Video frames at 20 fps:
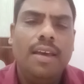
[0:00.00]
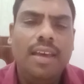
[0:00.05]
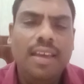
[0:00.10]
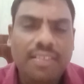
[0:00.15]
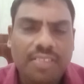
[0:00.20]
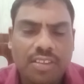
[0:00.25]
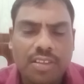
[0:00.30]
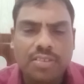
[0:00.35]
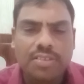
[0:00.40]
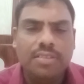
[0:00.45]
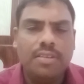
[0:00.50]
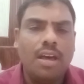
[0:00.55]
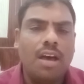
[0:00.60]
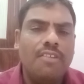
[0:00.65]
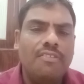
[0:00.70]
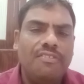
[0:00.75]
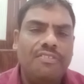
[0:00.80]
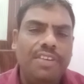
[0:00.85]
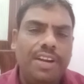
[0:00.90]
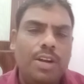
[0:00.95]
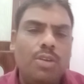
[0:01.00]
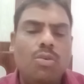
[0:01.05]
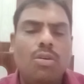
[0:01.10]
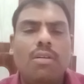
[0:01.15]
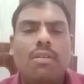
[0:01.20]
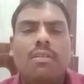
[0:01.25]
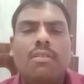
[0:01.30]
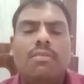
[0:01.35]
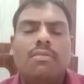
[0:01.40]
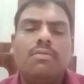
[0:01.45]
In this
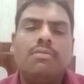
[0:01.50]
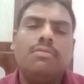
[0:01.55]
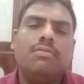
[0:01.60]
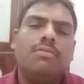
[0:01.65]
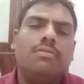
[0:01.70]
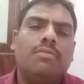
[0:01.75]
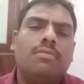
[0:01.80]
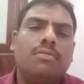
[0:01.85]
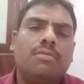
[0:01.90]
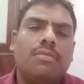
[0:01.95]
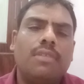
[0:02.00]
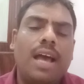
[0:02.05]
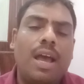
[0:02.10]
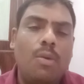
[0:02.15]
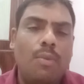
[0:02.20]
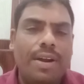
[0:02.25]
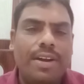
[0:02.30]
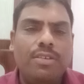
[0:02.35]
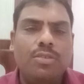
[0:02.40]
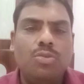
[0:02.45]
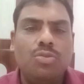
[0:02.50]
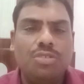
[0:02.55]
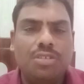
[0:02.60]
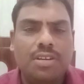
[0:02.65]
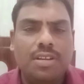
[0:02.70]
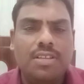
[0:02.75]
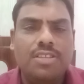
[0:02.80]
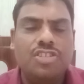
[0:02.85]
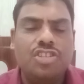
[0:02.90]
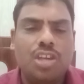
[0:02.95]
video, I want to
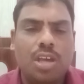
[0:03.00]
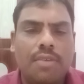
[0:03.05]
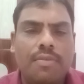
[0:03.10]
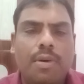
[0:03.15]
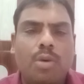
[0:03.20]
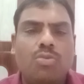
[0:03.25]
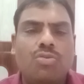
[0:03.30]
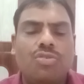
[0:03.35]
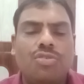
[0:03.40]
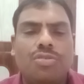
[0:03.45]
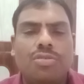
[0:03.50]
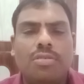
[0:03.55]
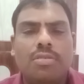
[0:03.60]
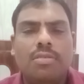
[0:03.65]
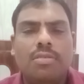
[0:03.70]
teach about